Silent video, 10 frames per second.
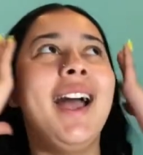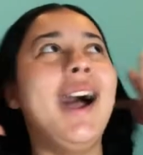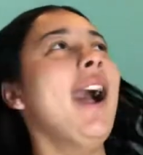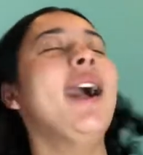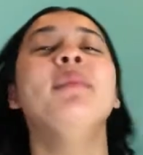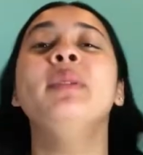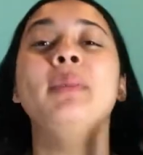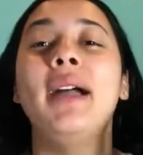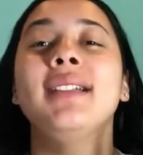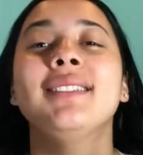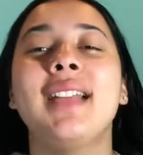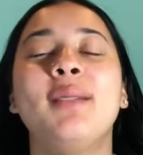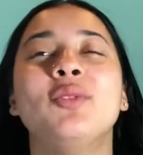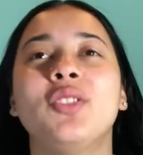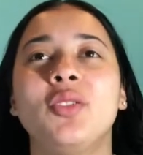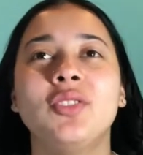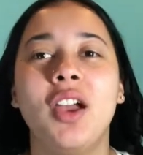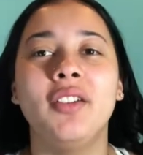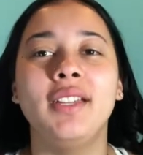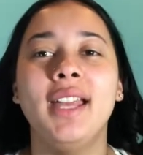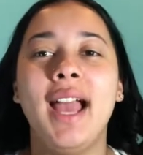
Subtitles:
I'm a mess, I'm so sorry.